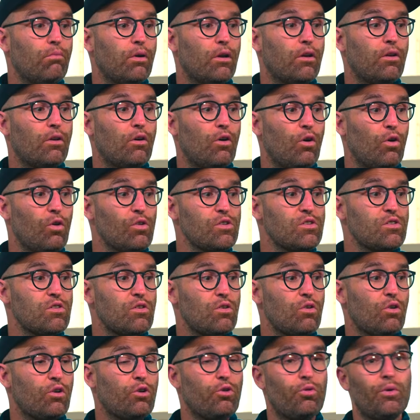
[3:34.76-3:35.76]
but
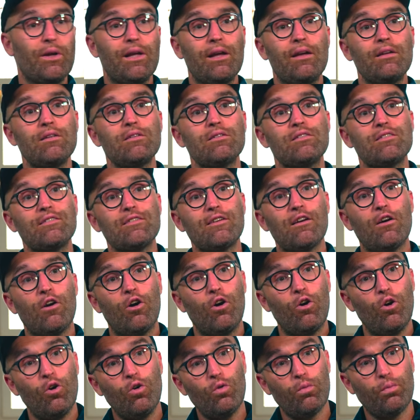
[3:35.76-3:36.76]
also creates
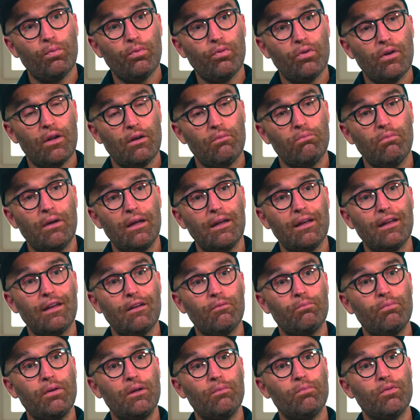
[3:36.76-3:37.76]
hope and
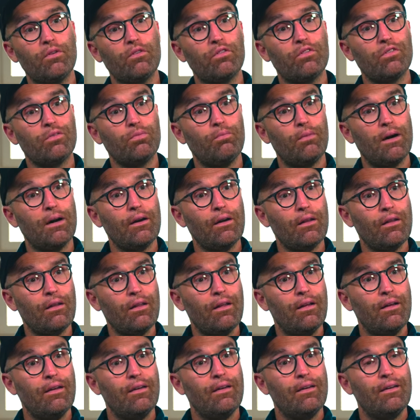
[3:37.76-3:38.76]
making people smile
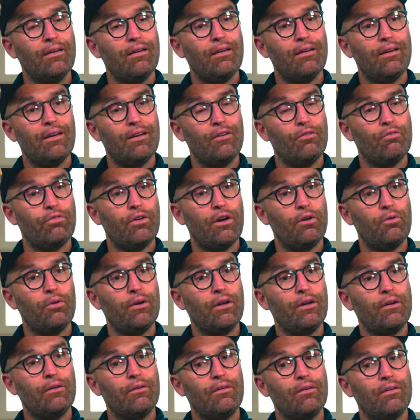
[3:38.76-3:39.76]
in a
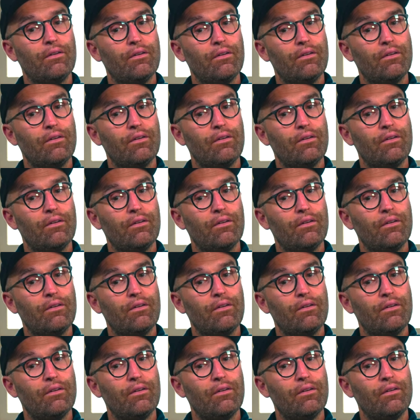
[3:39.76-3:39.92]
very